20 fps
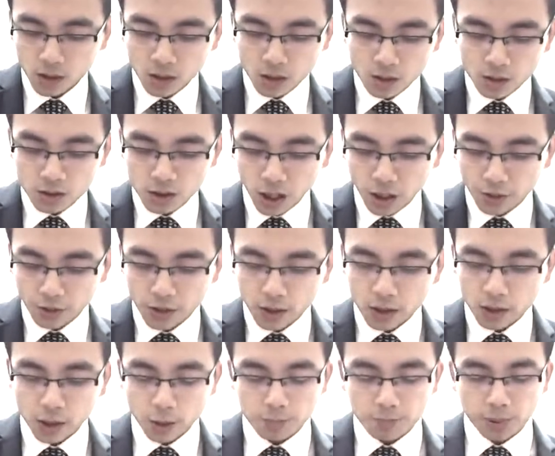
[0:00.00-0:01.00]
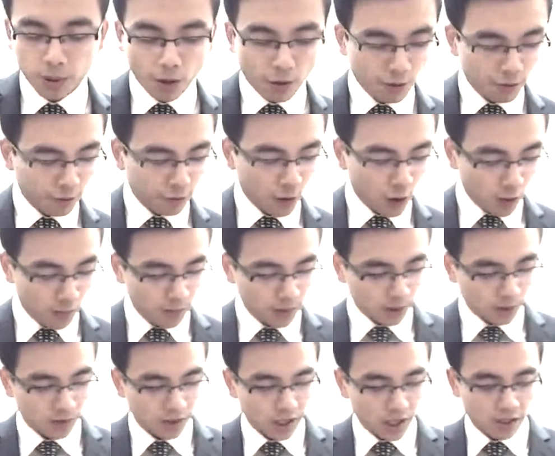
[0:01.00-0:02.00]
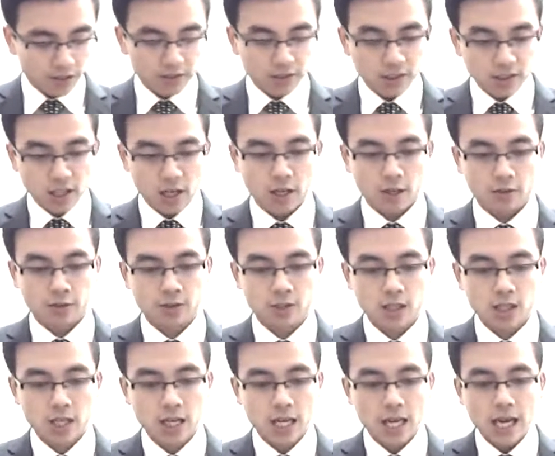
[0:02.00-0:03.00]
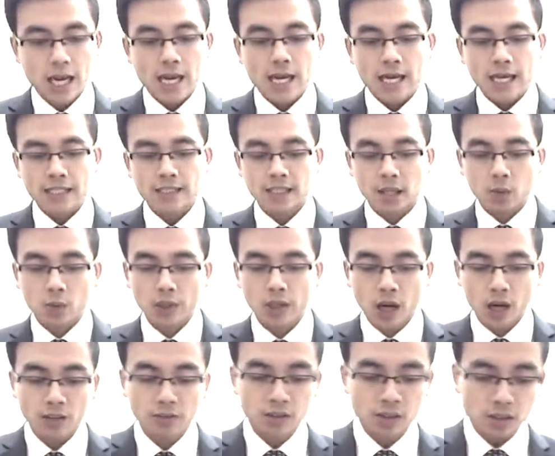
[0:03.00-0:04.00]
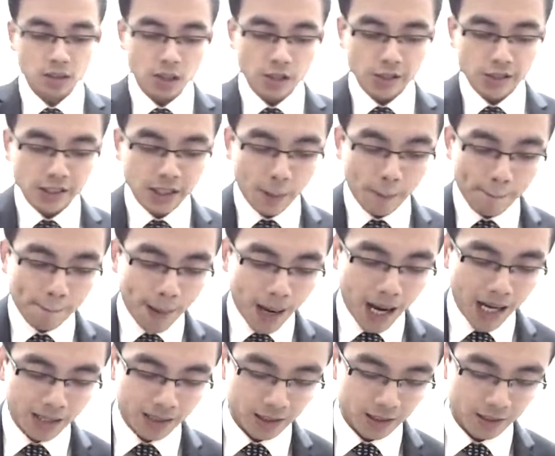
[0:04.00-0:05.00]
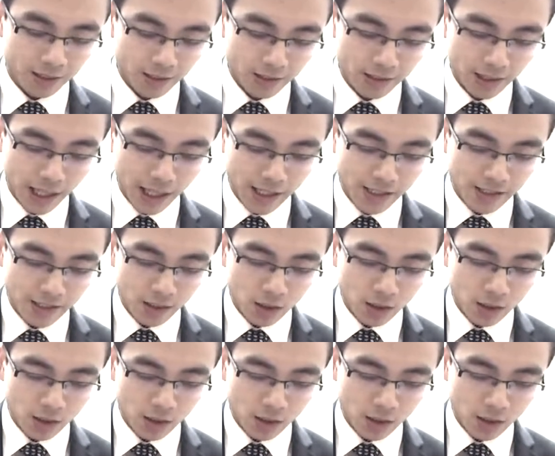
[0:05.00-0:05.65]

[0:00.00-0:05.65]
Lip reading: So the pro forma that we're going to use is that we're going to use the balance that is